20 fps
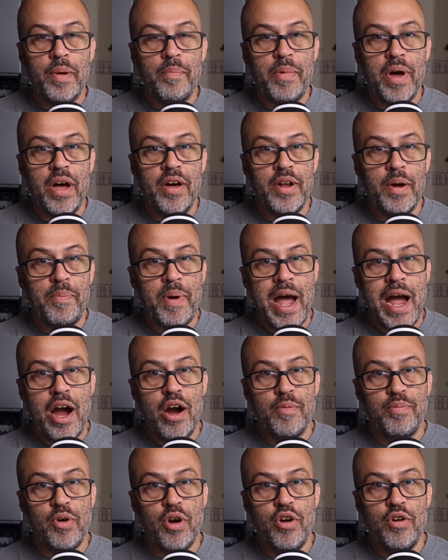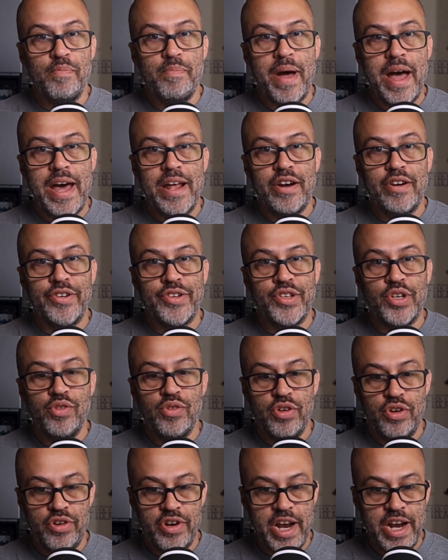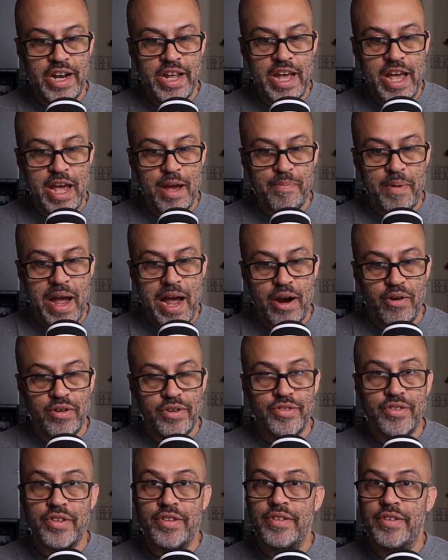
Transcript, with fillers: of the PowerPro batteries, two hundred eighty amp hours.